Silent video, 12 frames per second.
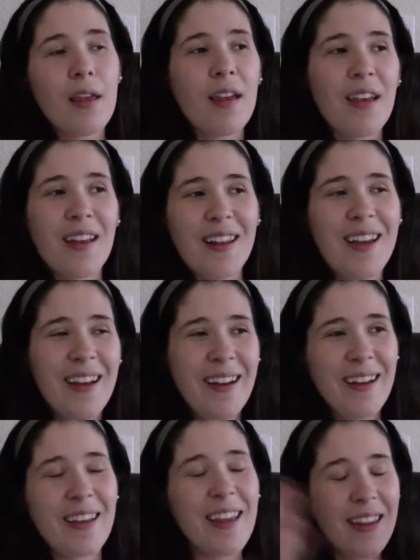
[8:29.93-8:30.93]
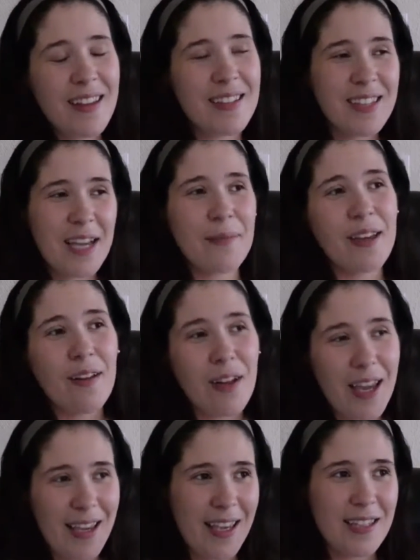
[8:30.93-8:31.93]
And this time,
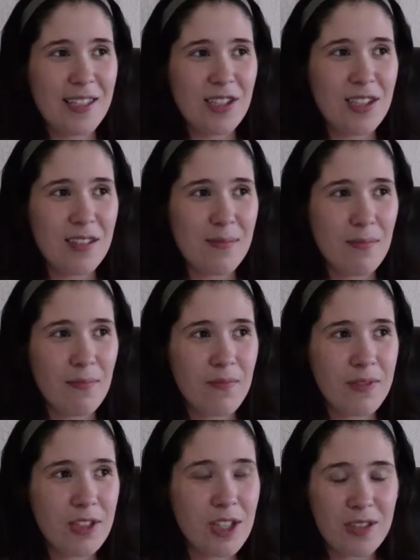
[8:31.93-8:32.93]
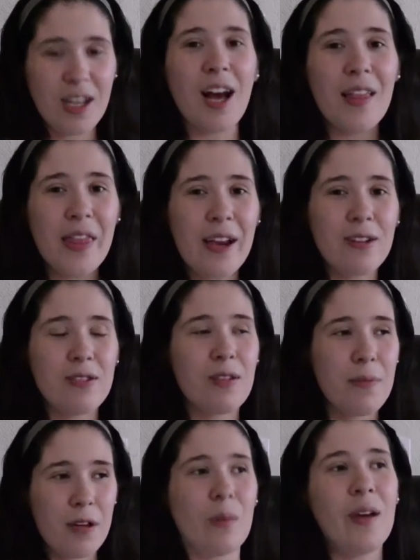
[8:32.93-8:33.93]
he's just got there to the
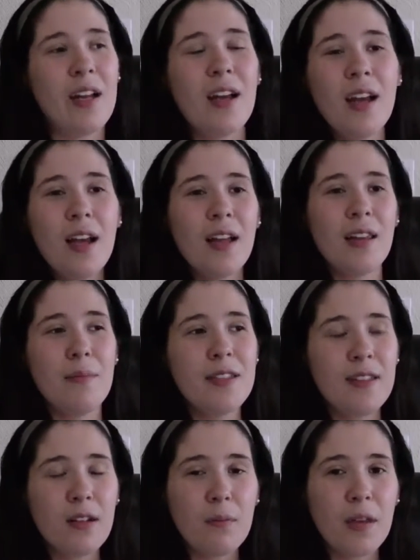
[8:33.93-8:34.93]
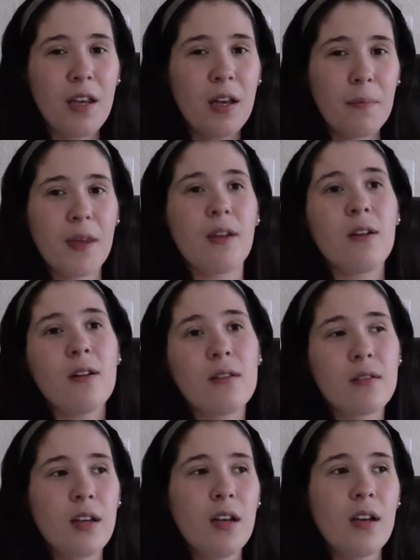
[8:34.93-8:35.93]
pyramid. The mystical being
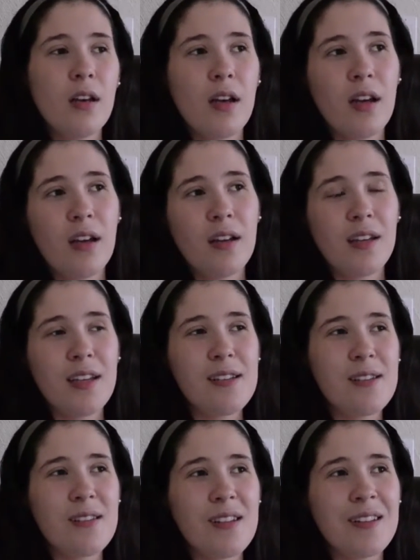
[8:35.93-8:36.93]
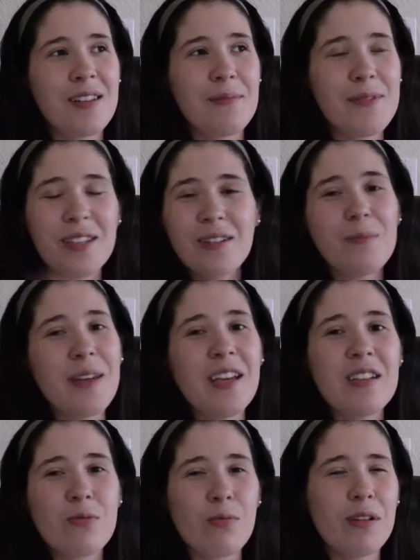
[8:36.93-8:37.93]
appears, and the mystical
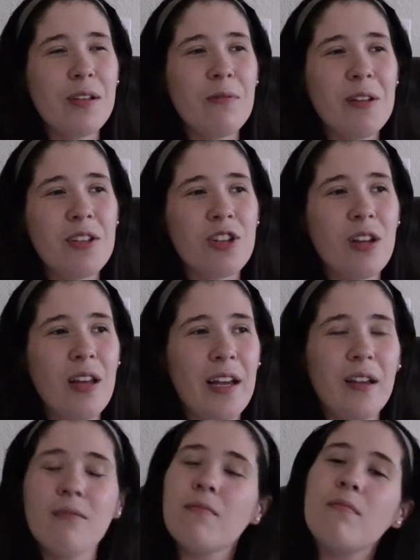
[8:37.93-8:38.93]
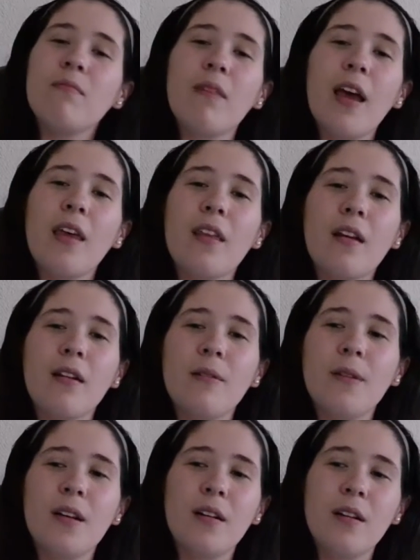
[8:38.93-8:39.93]
being is really, really chill. Like, hey
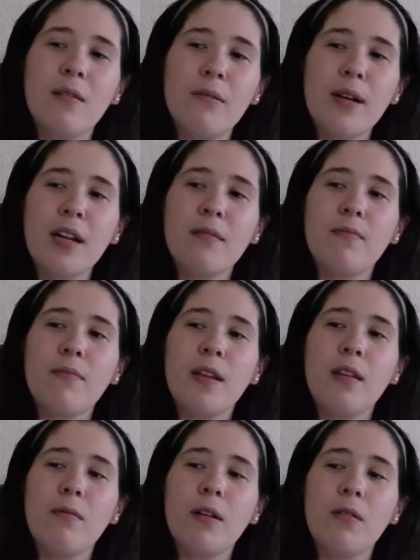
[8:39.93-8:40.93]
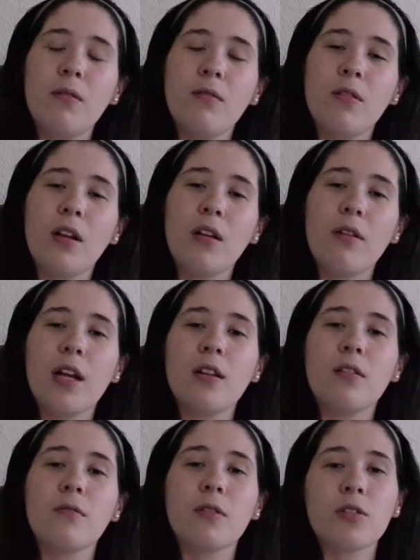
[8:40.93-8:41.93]
there, I'm gonna be the one who's gonna
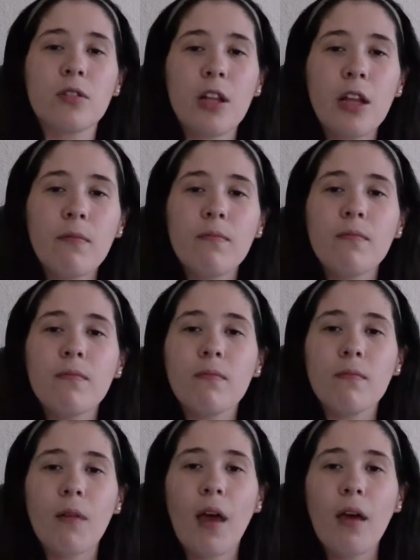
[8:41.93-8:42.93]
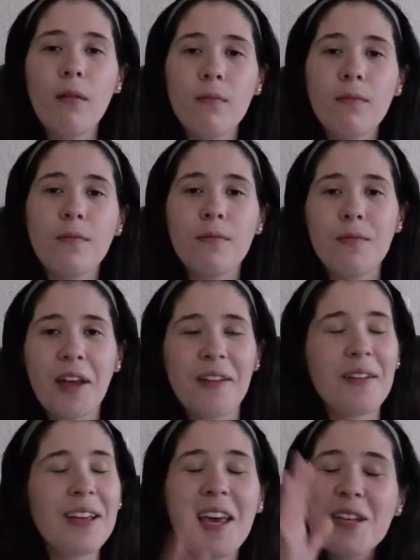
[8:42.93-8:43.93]
grant your wish today. Okay?
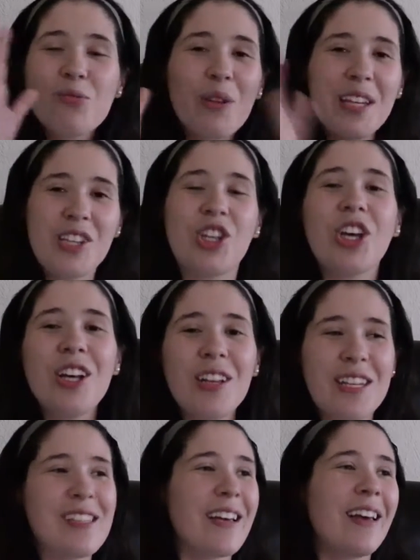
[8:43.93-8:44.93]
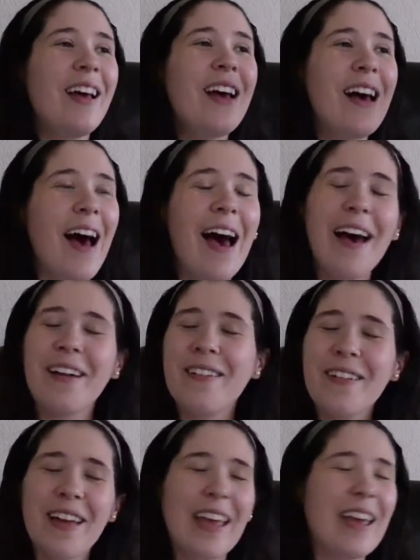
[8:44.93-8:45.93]
Like, he's really chill. He's like, I
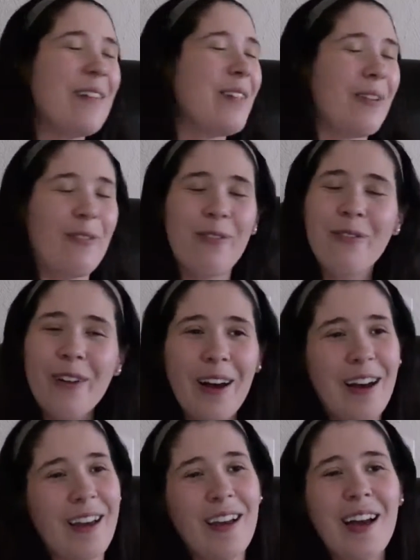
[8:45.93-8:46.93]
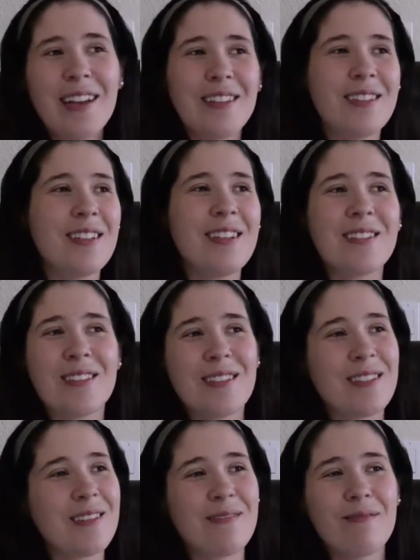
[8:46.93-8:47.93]
don't give a fuck. I
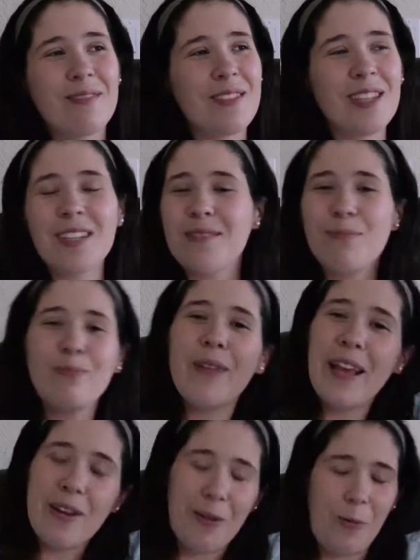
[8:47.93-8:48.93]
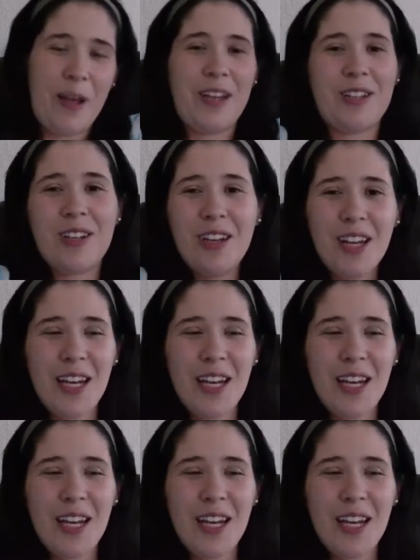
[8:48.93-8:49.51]
just make your wish.